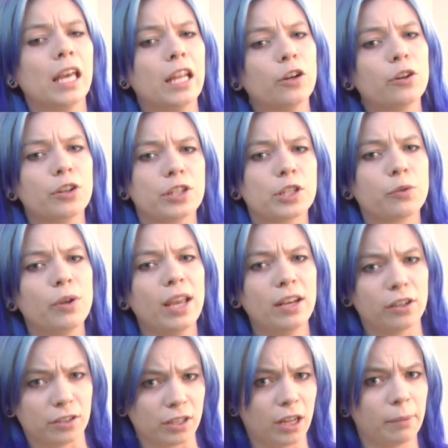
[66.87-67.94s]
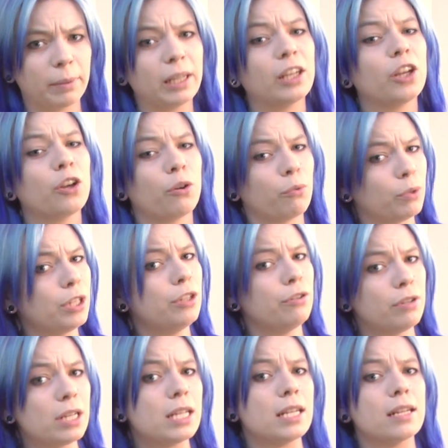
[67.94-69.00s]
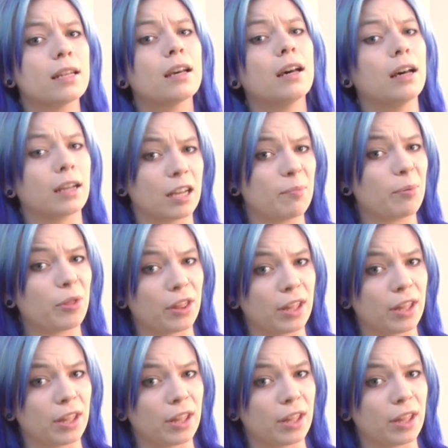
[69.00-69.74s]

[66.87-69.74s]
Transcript: in order to create our zombie, we do need a couple